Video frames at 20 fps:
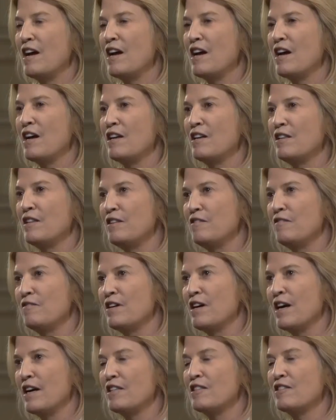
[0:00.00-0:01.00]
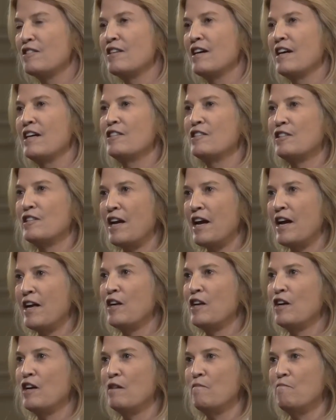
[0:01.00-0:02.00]
and the United States,
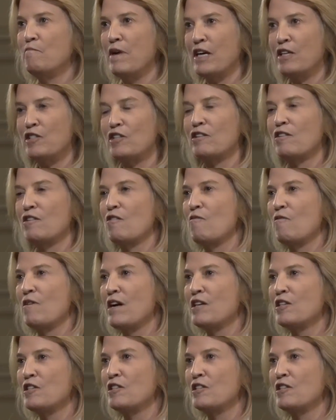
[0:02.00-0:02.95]
Canada, and Mexico has